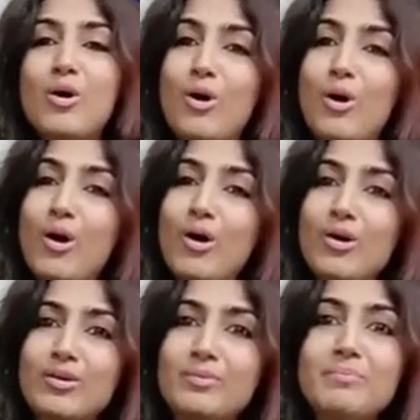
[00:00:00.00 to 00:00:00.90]

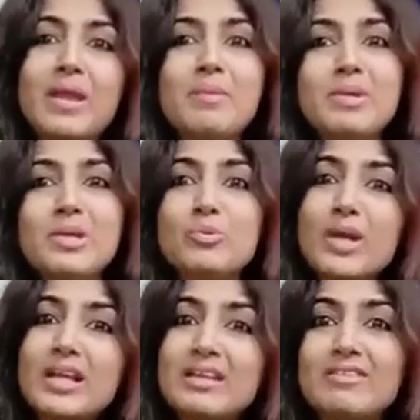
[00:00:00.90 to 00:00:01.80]
or maybe you
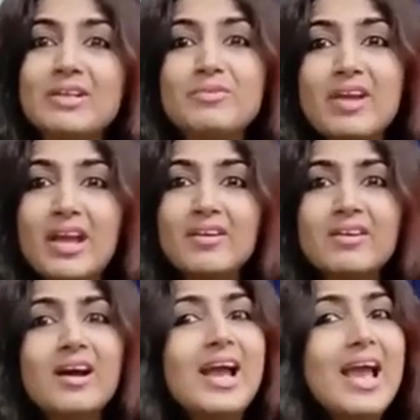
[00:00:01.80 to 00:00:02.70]
can even wear
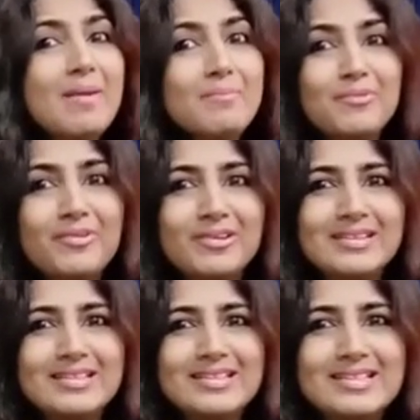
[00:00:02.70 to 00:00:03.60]
an emerald.